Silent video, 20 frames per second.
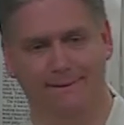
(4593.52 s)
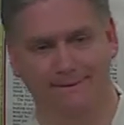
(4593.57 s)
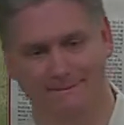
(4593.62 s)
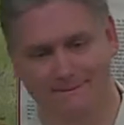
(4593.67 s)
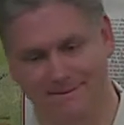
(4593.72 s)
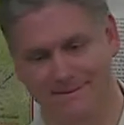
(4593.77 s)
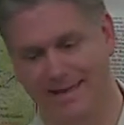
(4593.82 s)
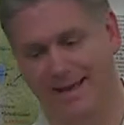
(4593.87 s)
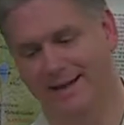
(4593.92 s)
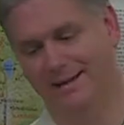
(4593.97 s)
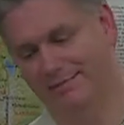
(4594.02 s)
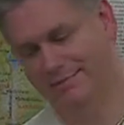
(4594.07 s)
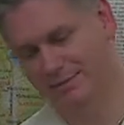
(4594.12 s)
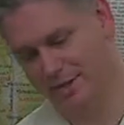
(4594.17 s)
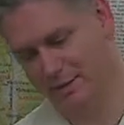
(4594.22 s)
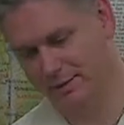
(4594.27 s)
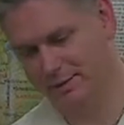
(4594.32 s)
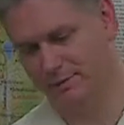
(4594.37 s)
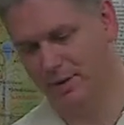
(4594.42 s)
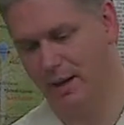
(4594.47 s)
Yeah, she
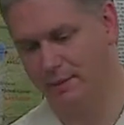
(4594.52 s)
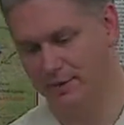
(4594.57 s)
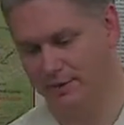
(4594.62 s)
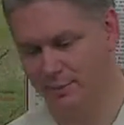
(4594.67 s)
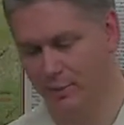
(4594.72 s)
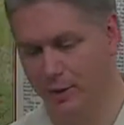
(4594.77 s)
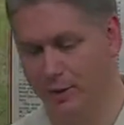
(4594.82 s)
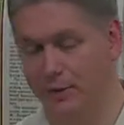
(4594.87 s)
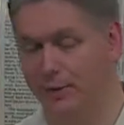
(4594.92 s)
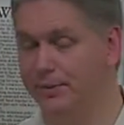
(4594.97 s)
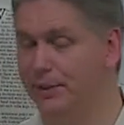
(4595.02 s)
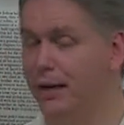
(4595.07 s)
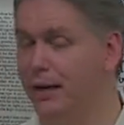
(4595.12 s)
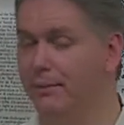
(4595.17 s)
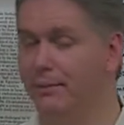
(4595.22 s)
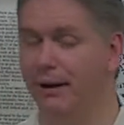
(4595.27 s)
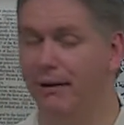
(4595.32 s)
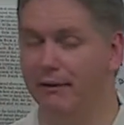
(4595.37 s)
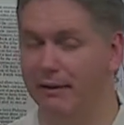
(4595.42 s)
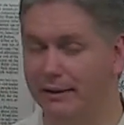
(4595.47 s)
was mama's boy, no doubt
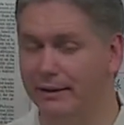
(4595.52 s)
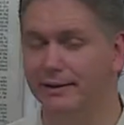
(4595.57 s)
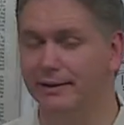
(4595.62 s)
about it.